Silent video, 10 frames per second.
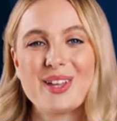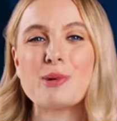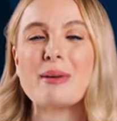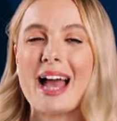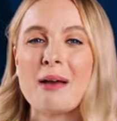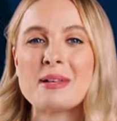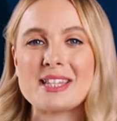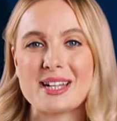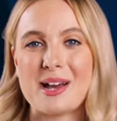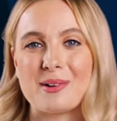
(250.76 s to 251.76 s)
You'll be happy
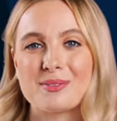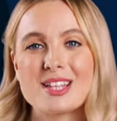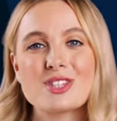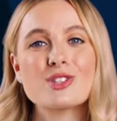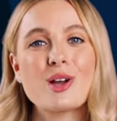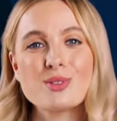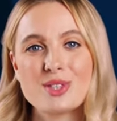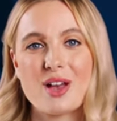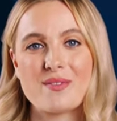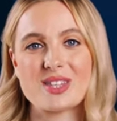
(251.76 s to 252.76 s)
to know there's no
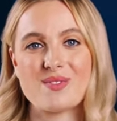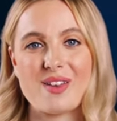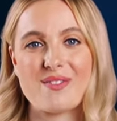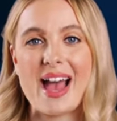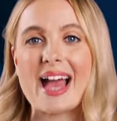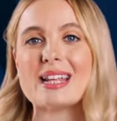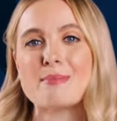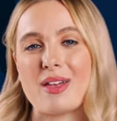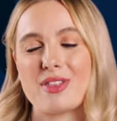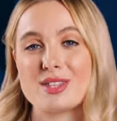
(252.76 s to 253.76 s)
service fee for any
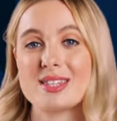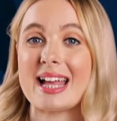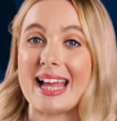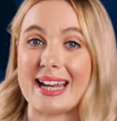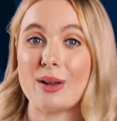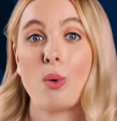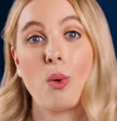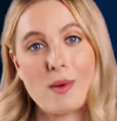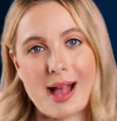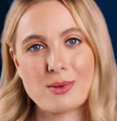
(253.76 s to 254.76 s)
methods in
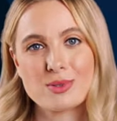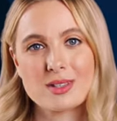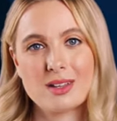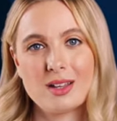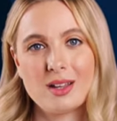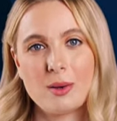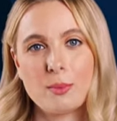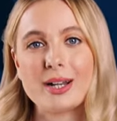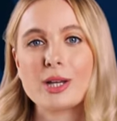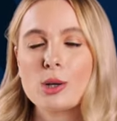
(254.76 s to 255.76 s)
or out.
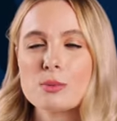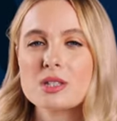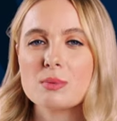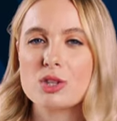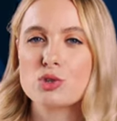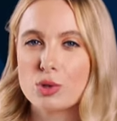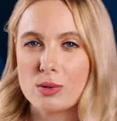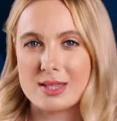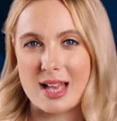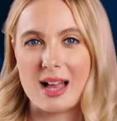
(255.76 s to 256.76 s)
When it comes to
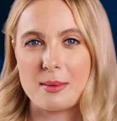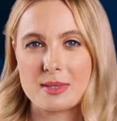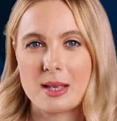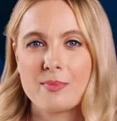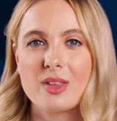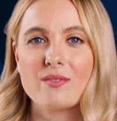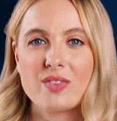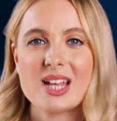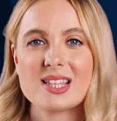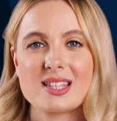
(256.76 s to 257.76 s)
withdrawal times,
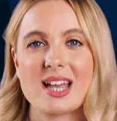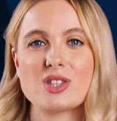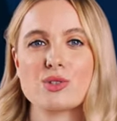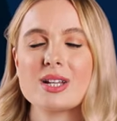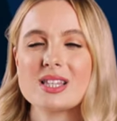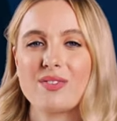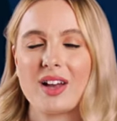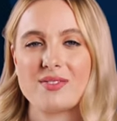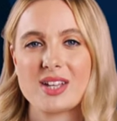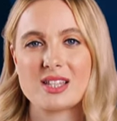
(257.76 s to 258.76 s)
Visa takes three to
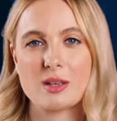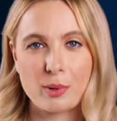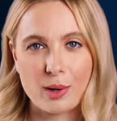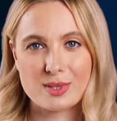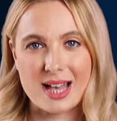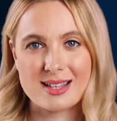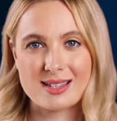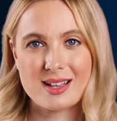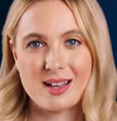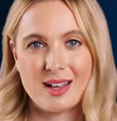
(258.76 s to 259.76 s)
five days to
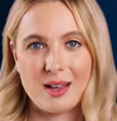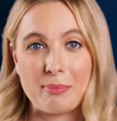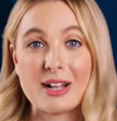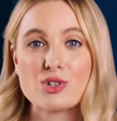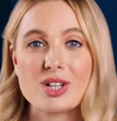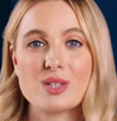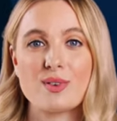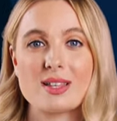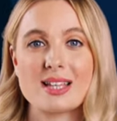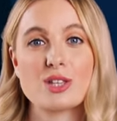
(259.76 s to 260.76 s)
process, bank
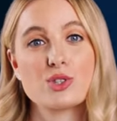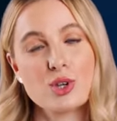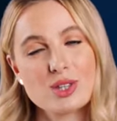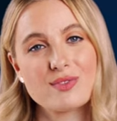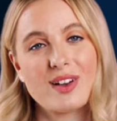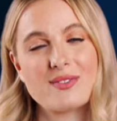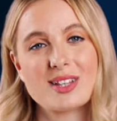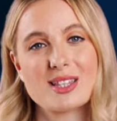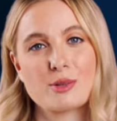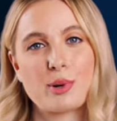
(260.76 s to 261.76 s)
transfer takes two to five
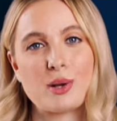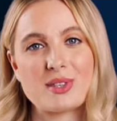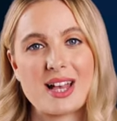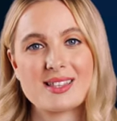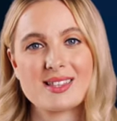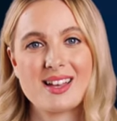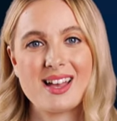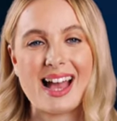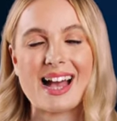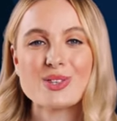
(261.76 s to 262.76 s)
days to process,
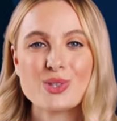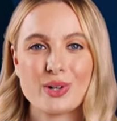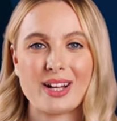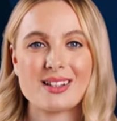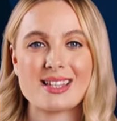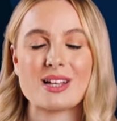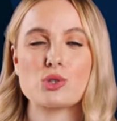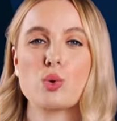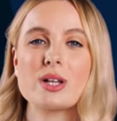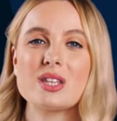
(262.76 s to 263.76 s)
and Skrill takes
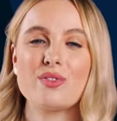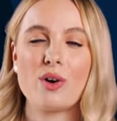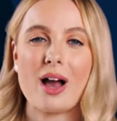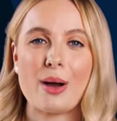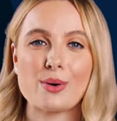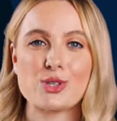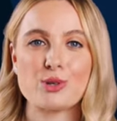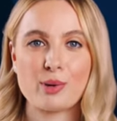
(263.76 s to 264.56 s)
24 hours to